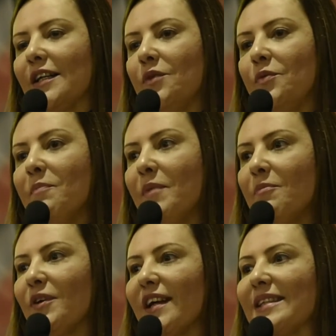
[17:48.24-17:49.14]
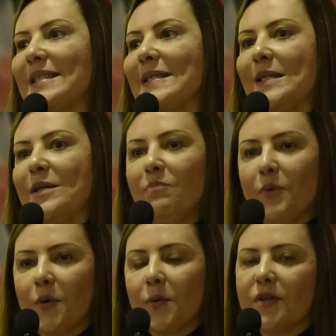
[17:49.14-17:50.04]
remember that
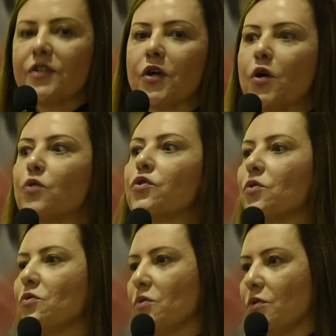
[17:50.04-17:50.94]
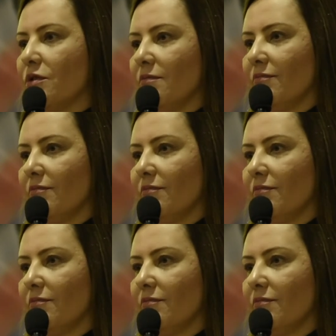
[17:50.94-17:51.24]
simple is also good.